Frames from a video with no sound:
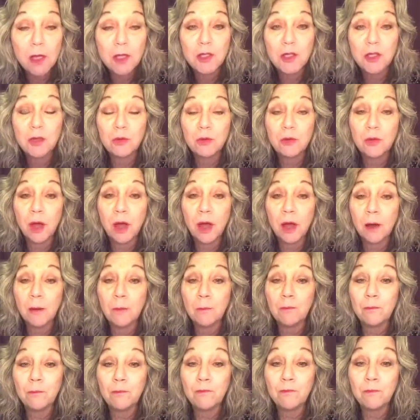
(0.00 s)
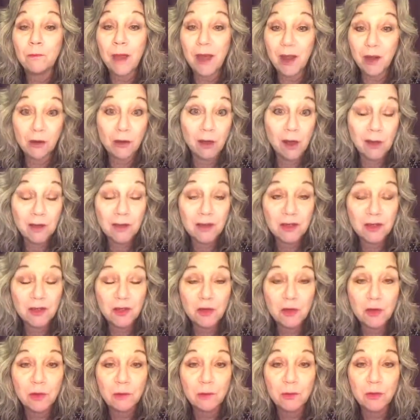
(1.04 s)
to better us and
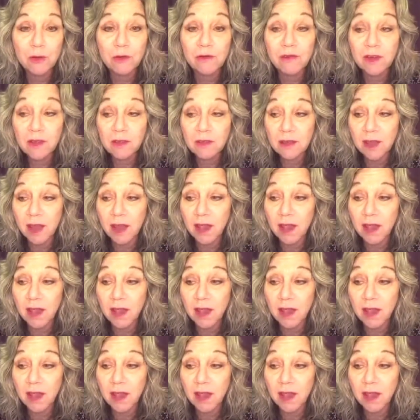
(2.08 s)
to improve us.